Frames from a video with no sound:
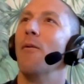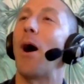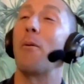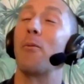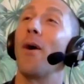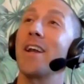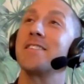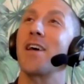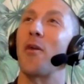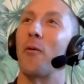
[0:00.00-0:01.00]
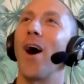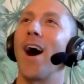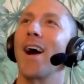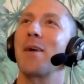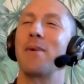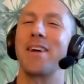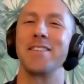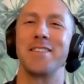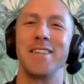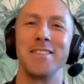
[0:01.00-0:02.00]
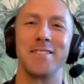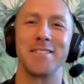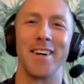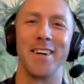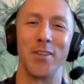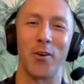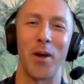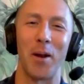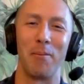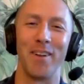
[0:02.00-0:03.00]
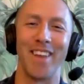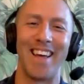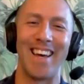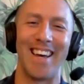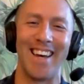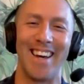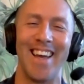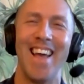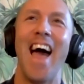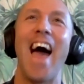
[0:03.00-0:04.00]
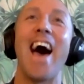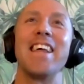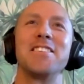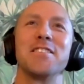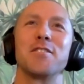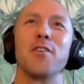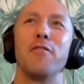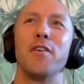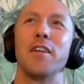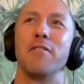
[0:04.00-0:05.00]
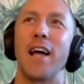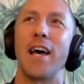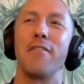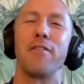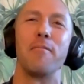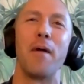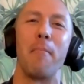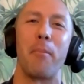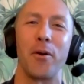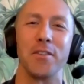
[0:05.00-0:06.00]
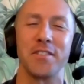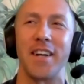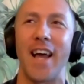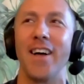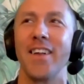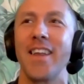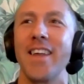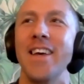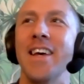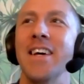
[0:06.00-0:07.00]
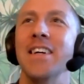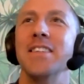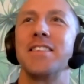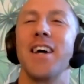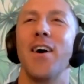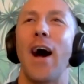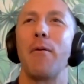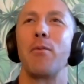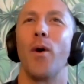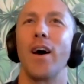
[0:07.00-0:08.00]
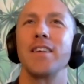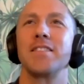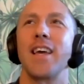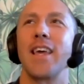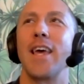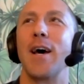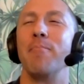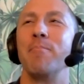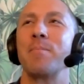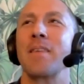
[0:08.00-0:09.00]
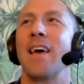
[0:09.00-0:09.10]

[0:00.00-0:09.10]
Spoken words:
well, I would want to say The Rock, because he's incredible. And he's just so full of life and personality. So I would want to say him.